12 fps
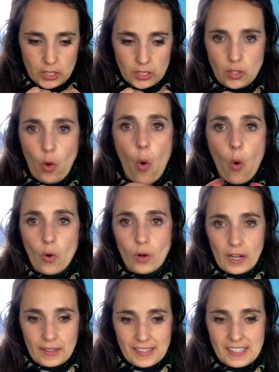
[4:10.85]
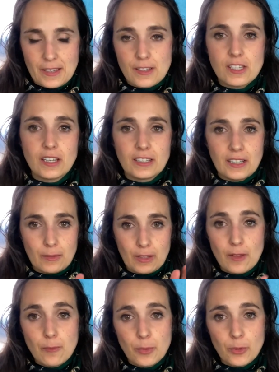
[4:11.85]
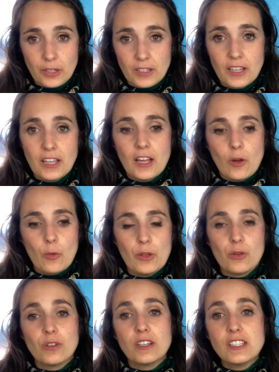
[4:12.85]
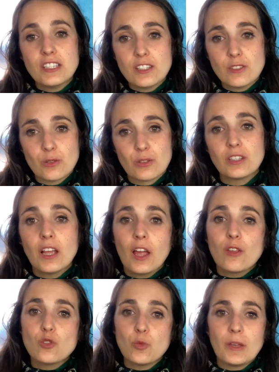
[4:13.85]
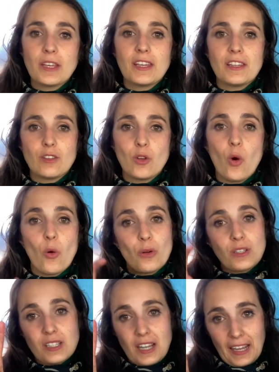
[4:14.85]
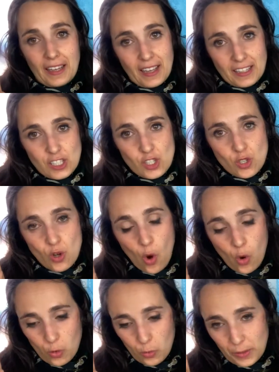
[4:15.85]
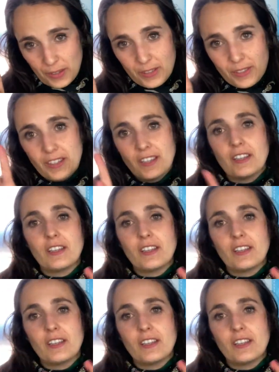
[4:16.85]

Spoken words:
all at the same time at that point. We use resistors to make it go like slower, okay?